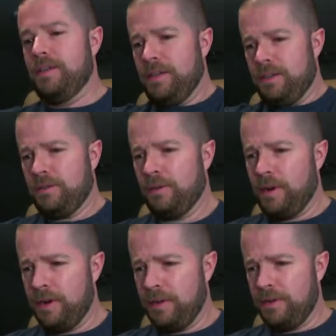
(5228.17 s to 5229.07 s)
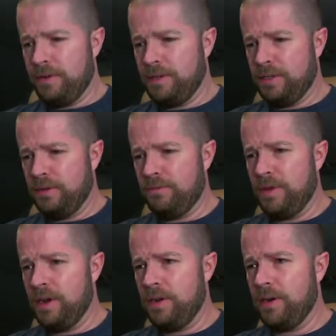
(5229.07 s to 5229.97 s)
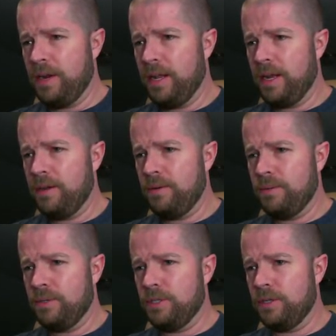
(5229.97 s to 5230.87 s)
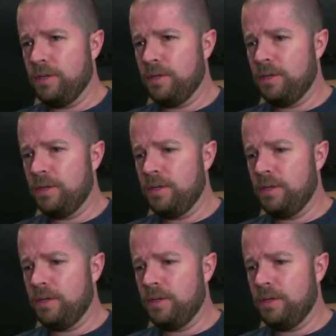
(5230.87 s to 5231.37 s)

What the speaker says: So I got another defender to get out, which is good.